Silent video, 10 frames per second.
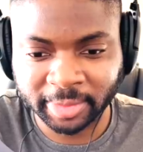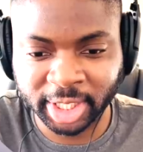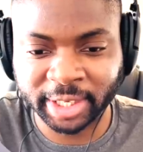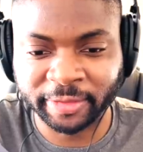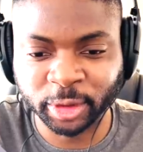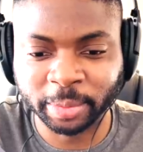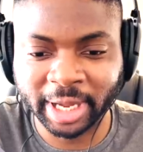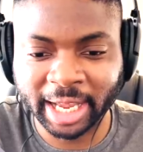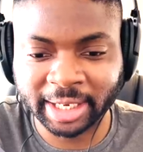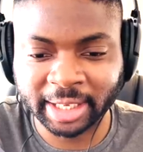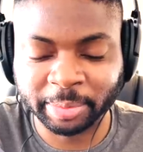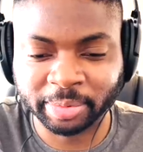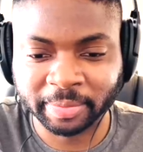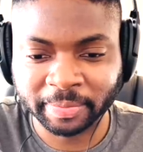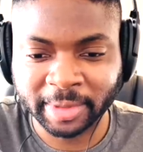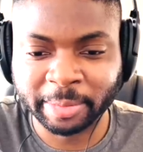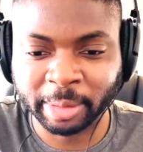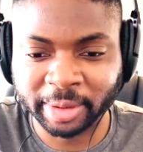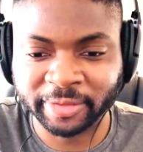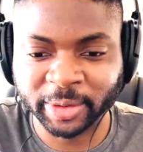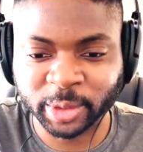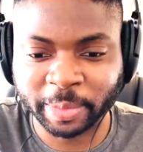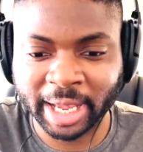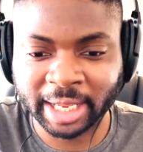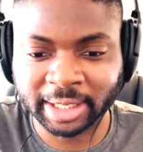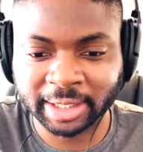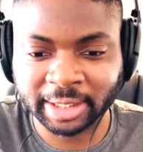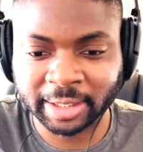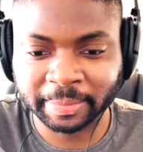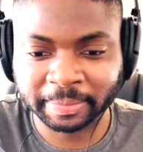Does he feel bad? He probably feels bad, doesn't he?